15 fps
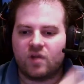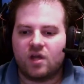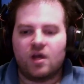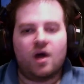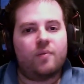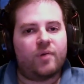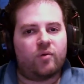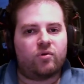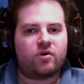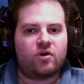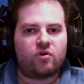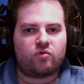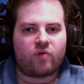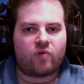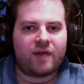But we're going to
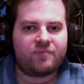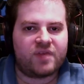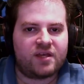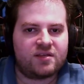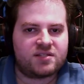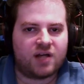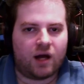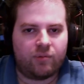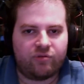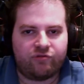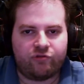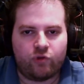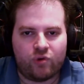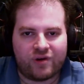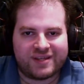wrap things up
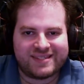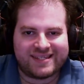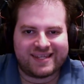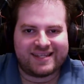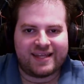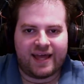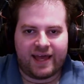for today,